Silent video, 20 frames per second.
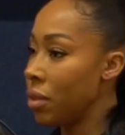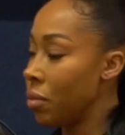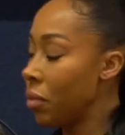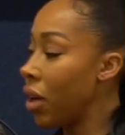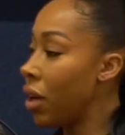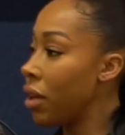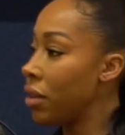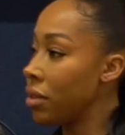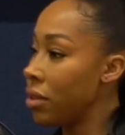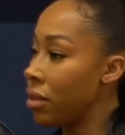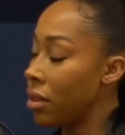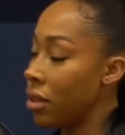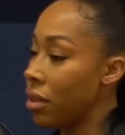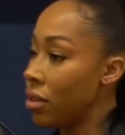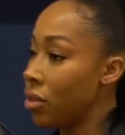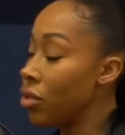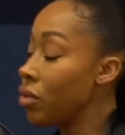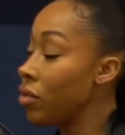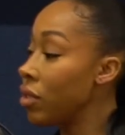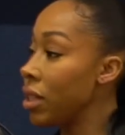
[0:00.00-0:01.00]
it's past
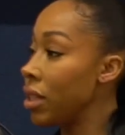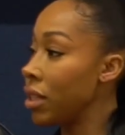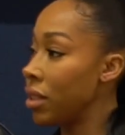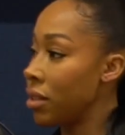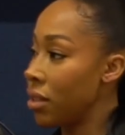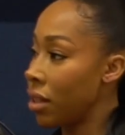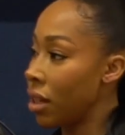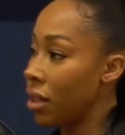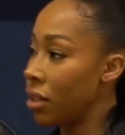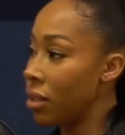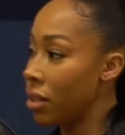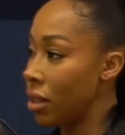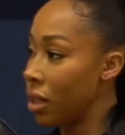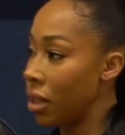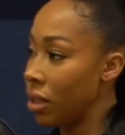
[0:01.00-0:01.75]
the screening stage,